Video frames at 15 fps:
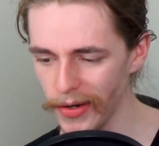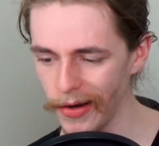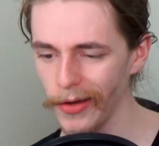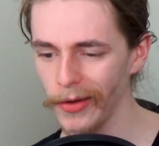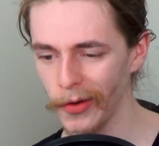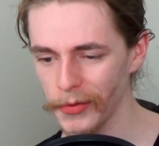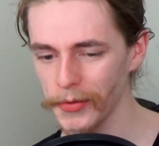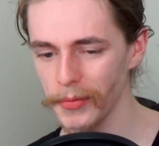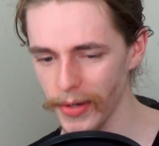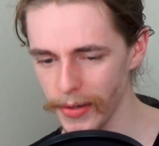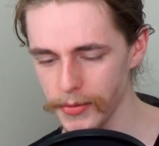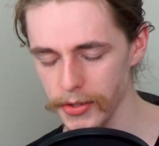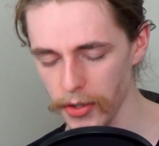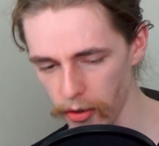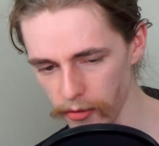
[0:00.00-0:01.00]
along the
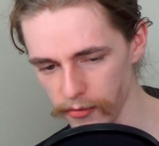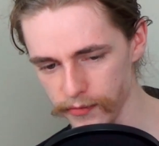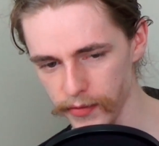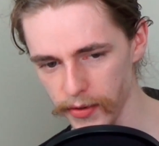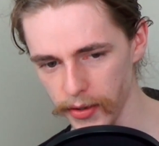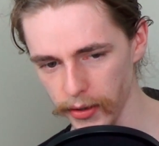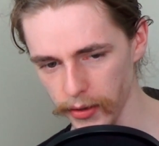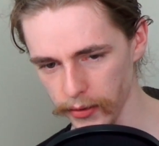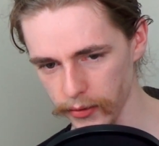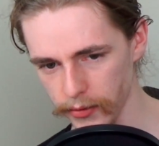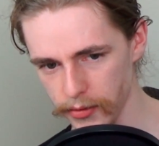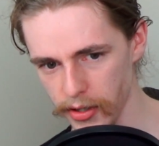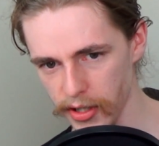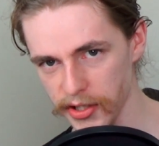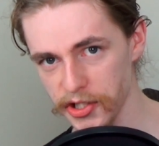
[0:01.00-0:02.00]
route of
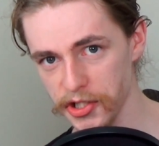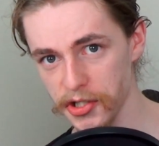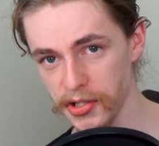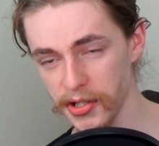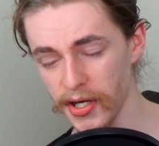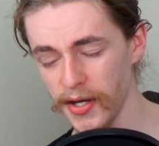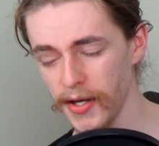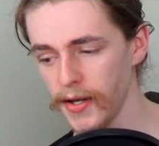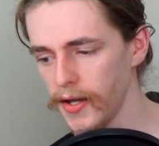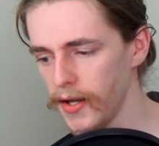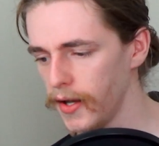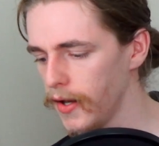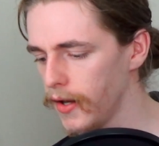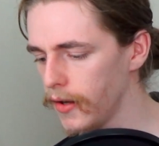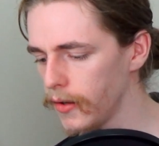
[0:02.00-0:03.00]
Crash
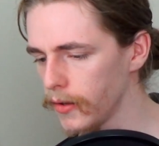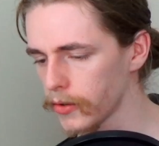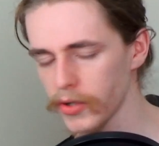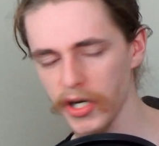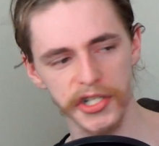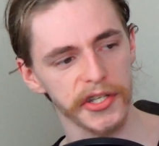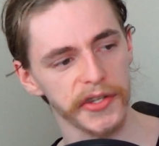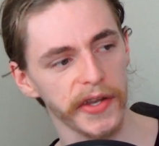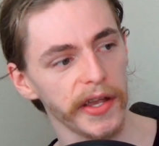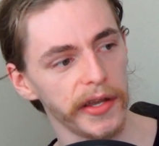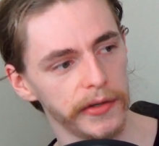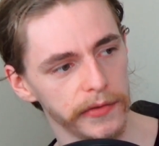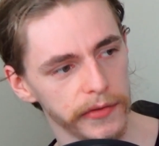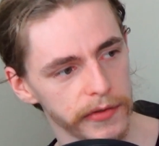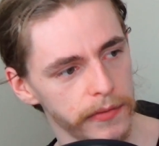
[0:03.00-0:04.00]
of the
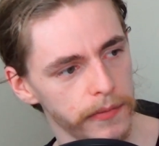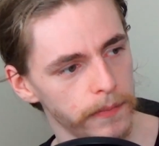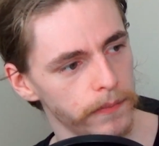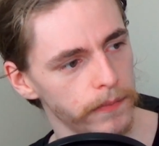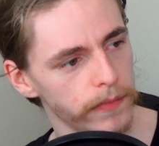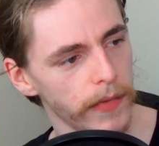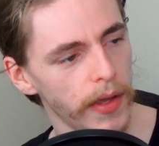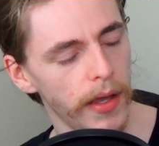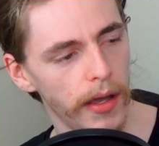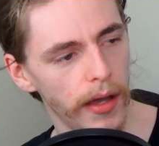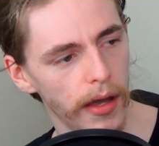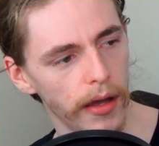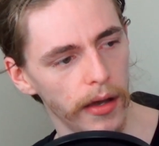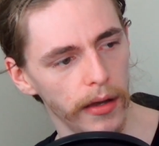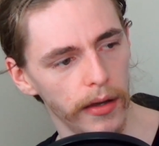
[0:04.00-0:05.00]
Titans.
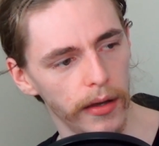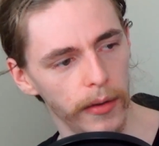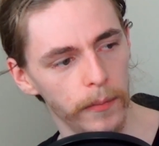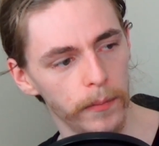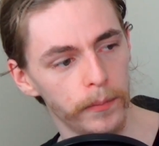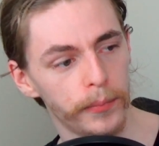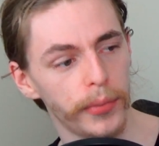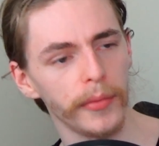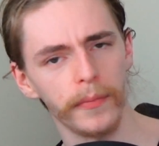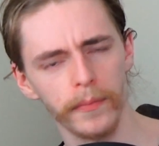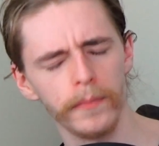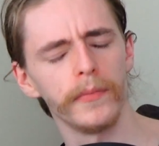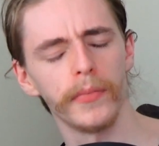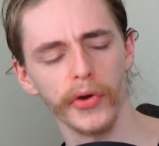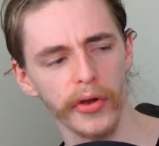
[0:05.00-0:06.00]

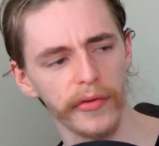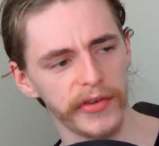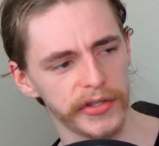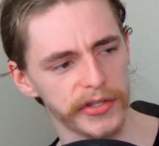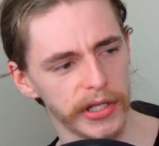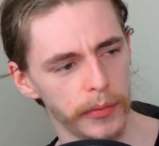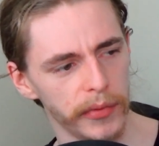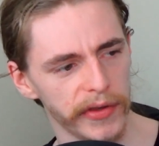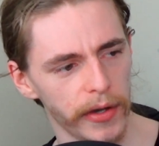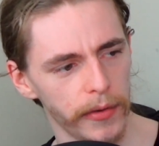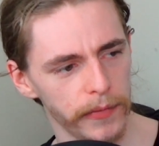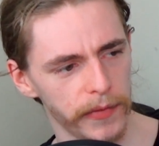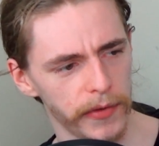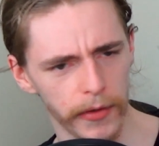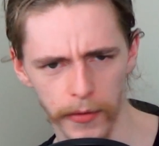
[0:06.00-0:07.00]
But obviously
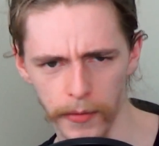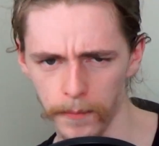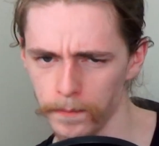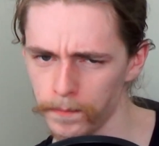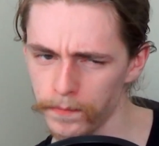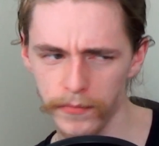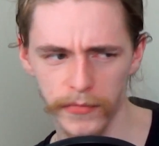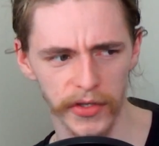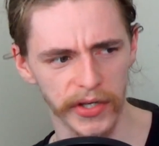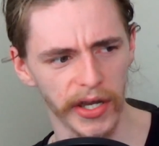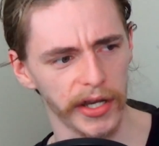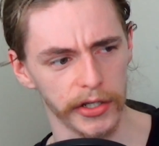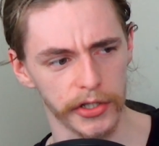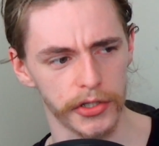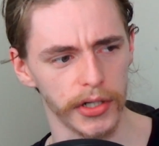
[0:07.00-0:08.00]
without the
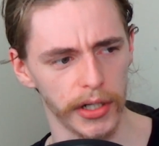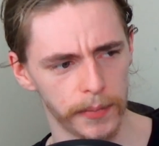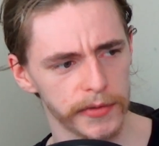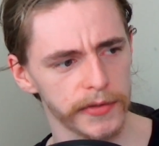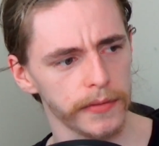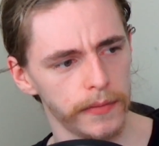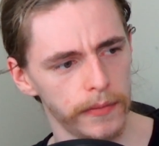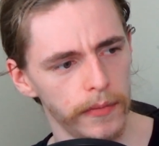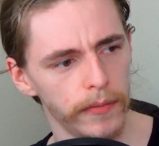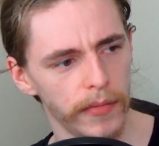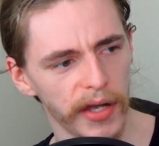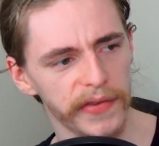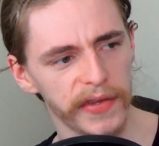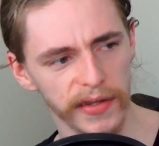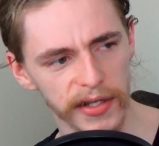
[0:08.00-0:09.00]
tiger stripes.
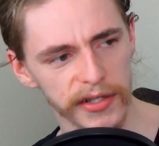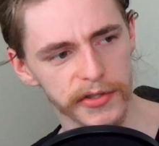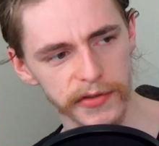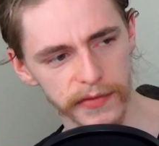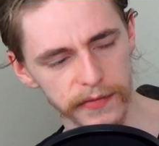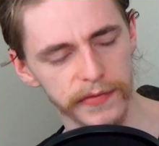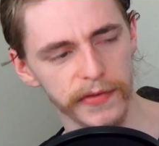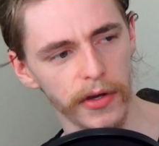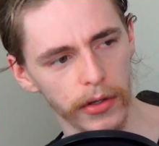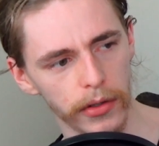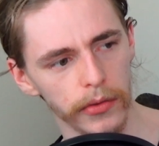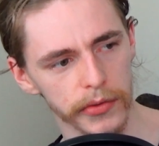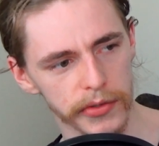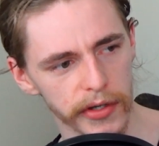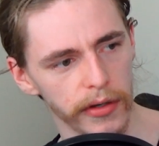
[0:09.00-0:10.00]
I think that's far
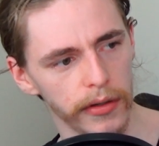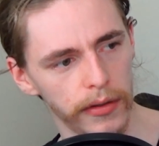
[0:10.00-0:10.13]
closer.